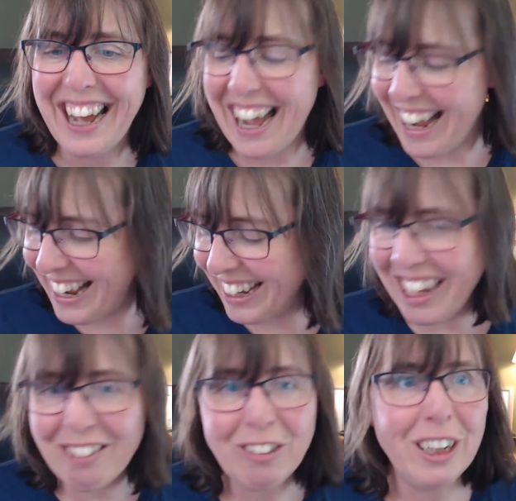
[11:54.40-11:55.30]

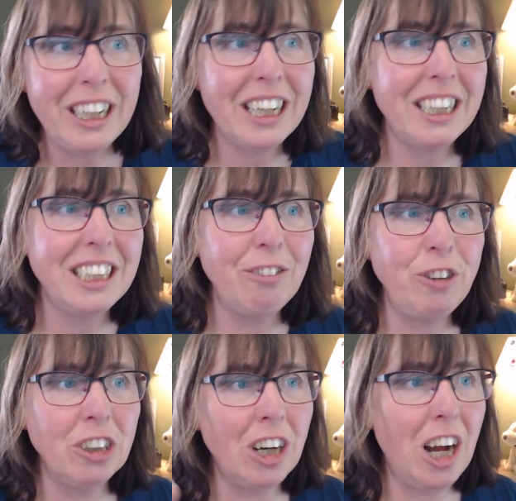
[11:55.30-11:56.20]
Everyone, if
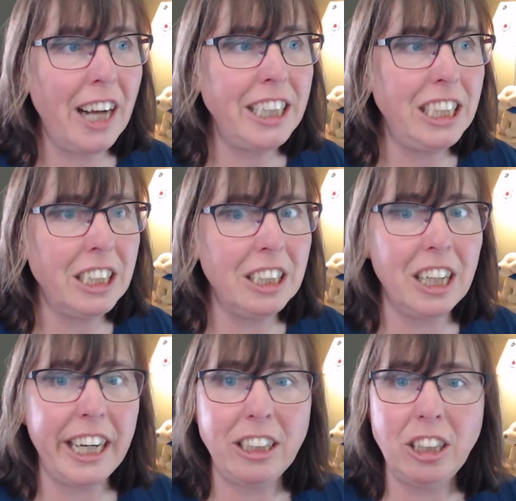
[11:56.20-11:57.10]
you're on
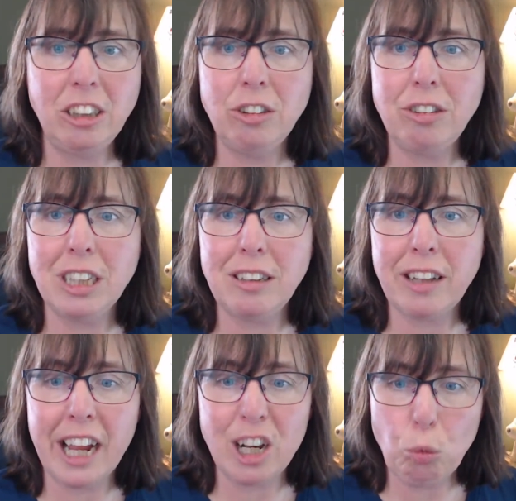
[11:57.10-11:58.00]
here and you see
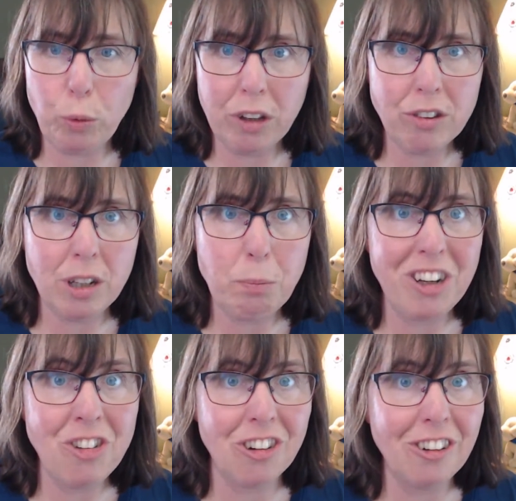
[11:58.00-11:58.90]
Diana Wilson,
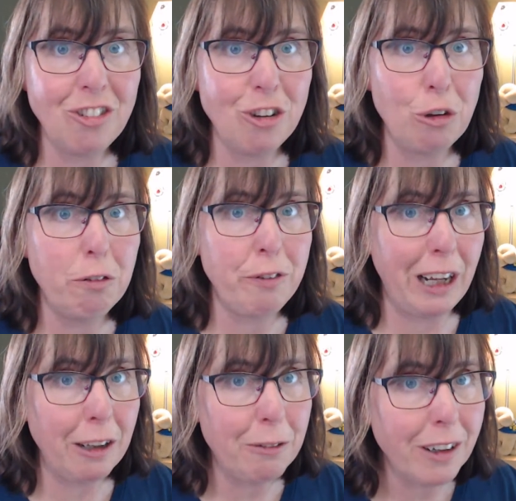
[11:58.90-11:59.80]
be sure to
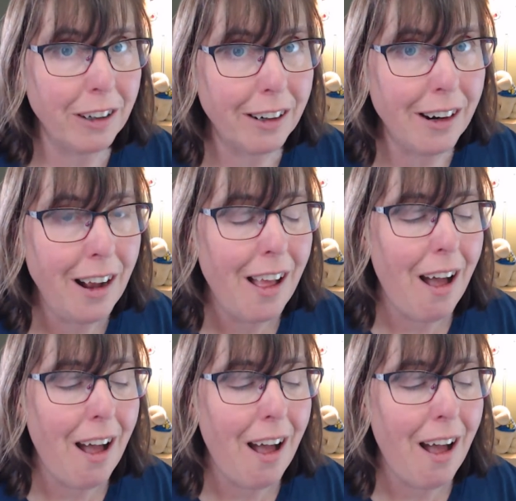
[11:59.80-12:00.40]
follow her.